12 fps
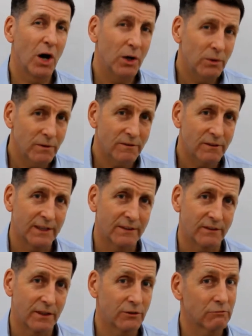own
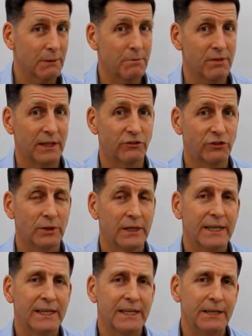solicitor to represent you,
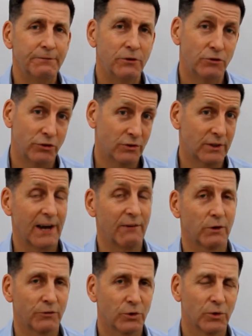if you choose to have one,
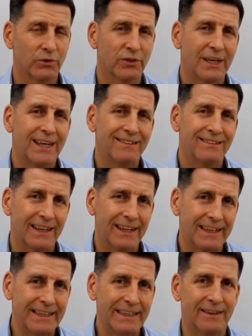of course, to
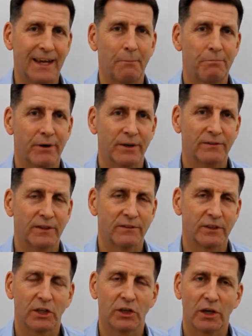lead that process
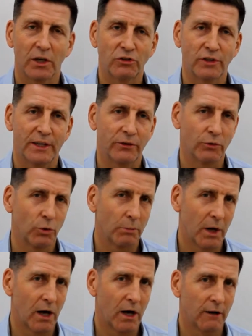and negotiate on your
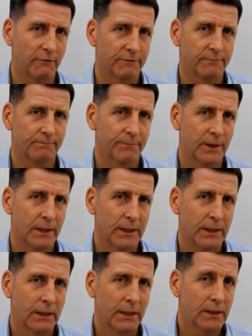behalf.
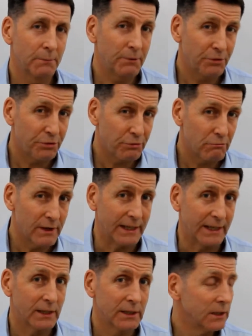Number
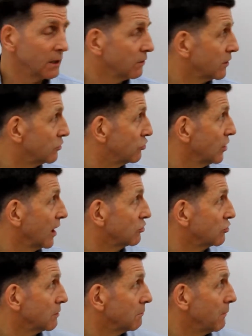3, the
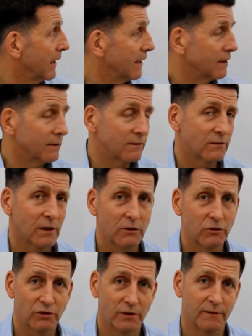judge-made
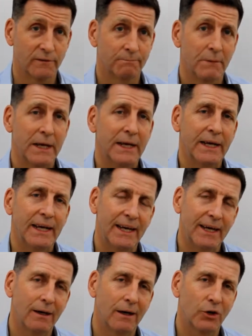solutions.
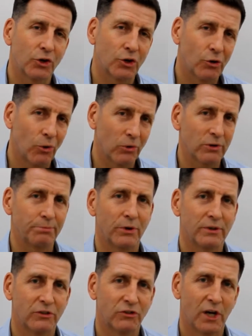Here, a
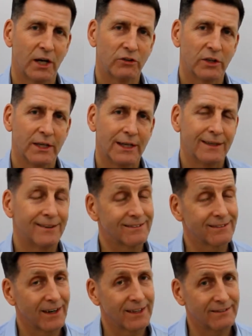court-appointed judge
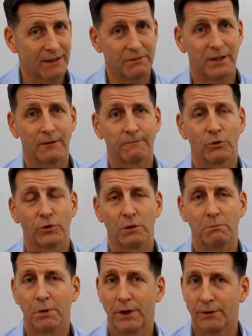decides everything for you
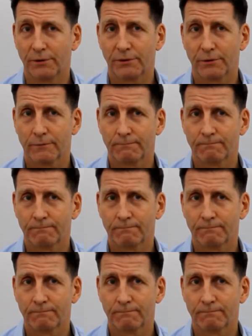both.